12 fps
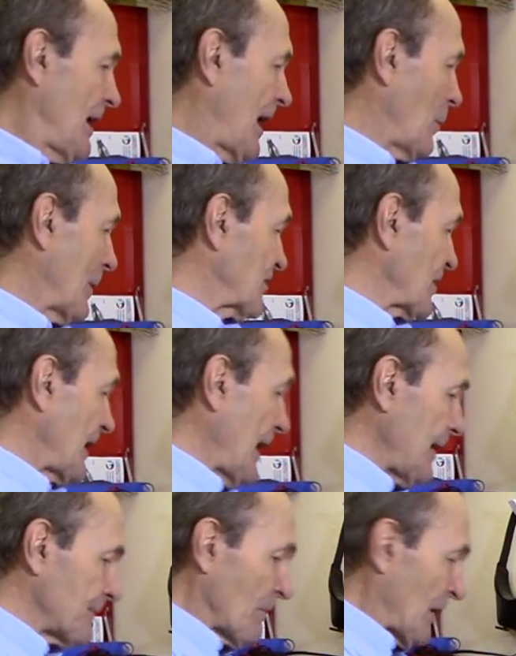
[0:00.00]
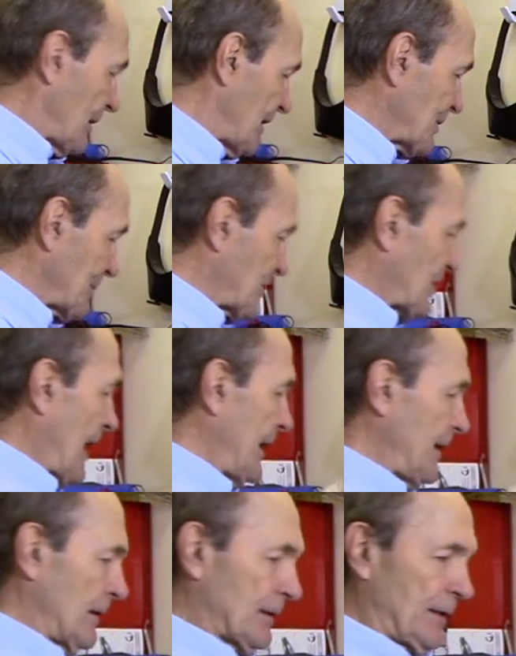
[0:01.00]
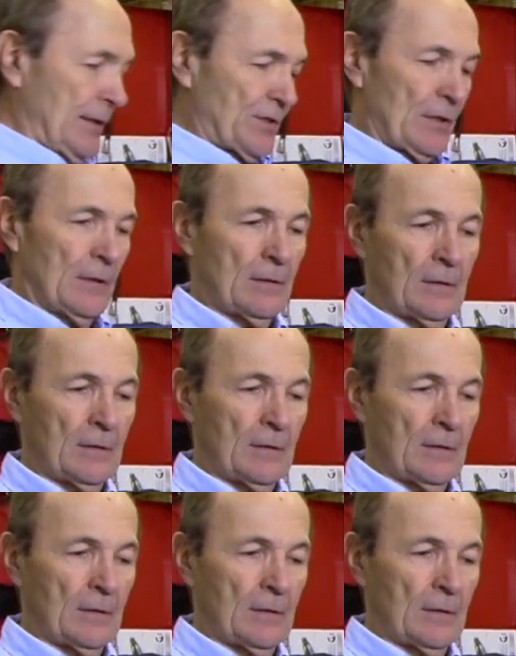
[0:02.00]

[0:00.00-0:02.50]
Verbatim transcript: Now once again, this one's tiny. Look at this.